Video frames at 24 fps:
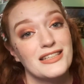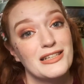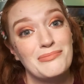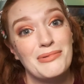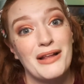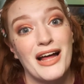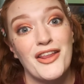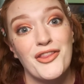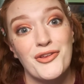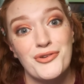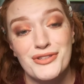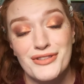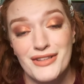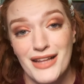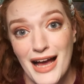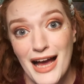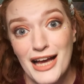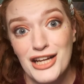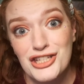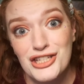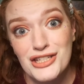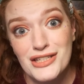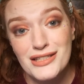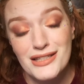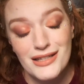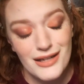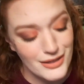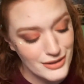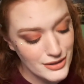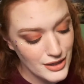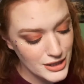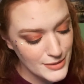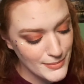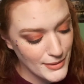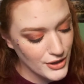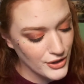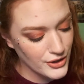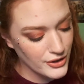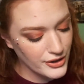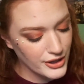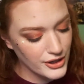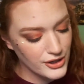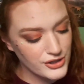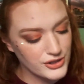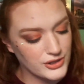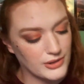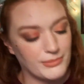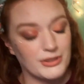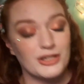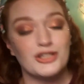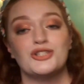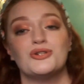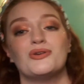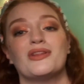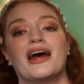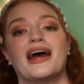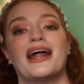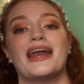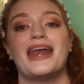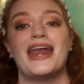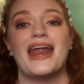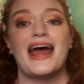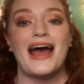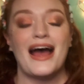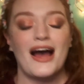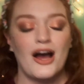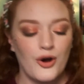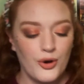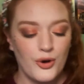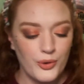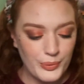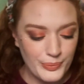apply those lashes that I talked about earlier, so I'm gonna do that now.